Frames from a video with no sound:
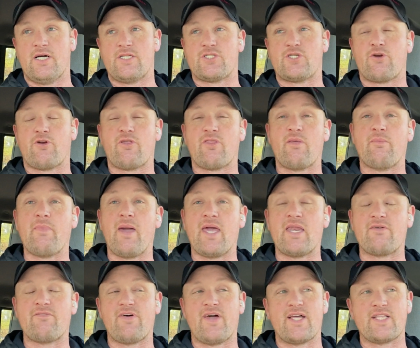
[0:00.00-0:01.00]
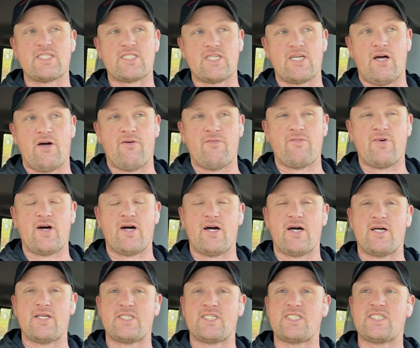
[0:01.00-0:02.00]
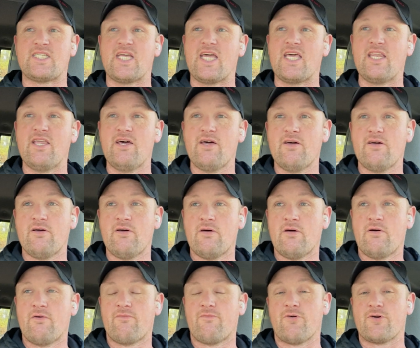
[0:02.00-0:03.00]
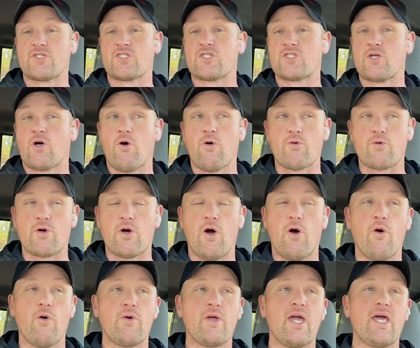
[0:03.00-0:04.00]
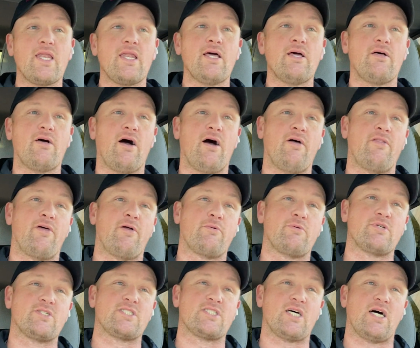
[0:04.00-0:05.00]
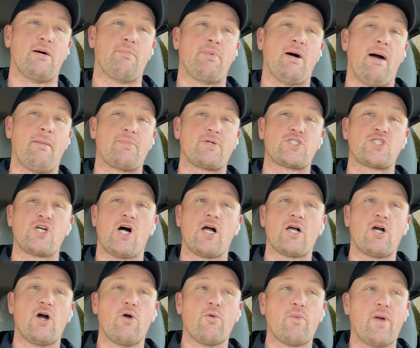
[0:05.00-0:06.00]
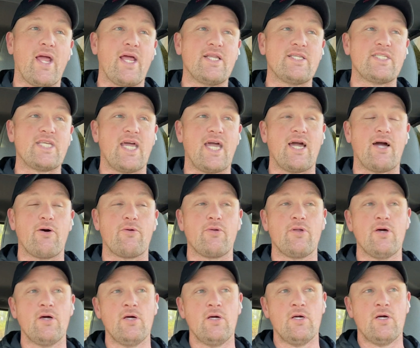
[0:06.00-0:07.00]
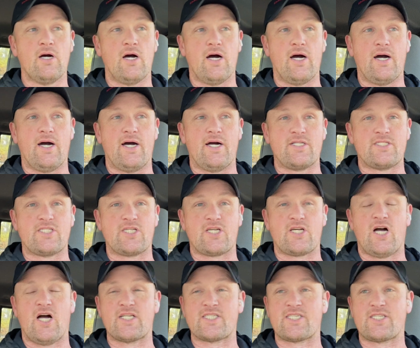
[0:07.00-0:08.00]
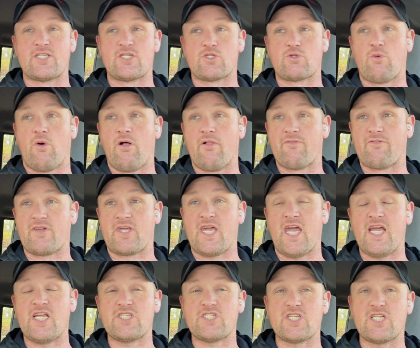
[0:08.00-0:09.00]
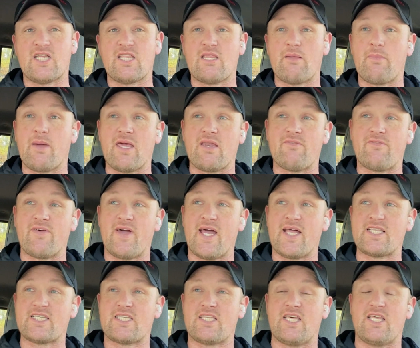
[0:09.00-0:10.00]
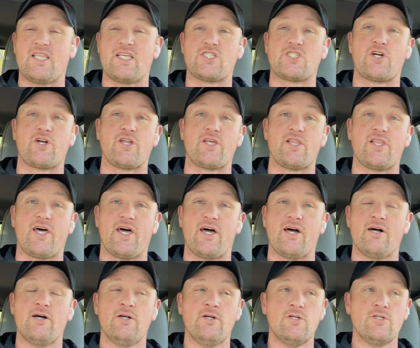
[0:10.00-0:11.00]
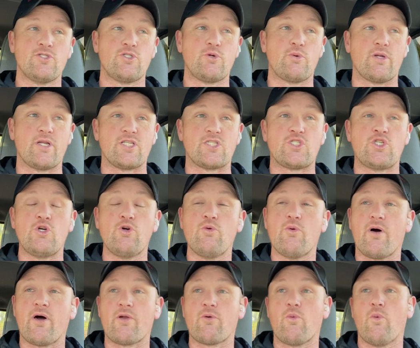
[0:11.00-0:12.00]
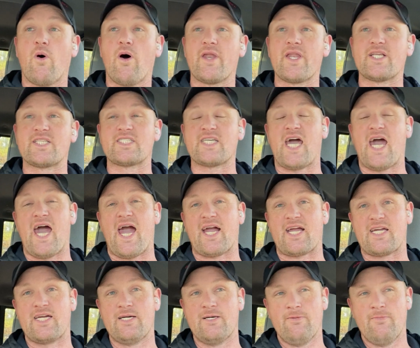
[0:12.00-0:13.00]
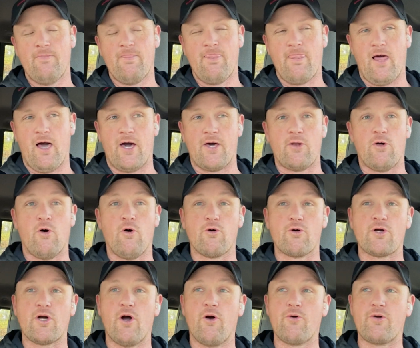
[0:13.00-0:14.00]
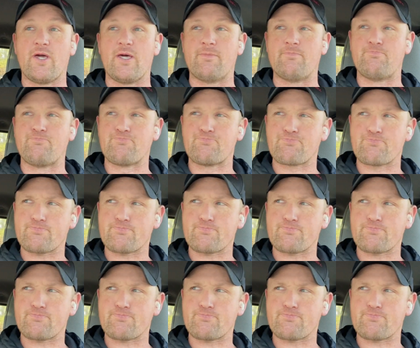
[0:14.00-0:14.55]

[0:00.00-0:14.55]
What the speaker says: during the main event of Sid versus Hulk Hogan. There was Papa Shango ran down to cause a disqualification in the main event. Then they started doing a two-on-one attack on Hulk Hogan.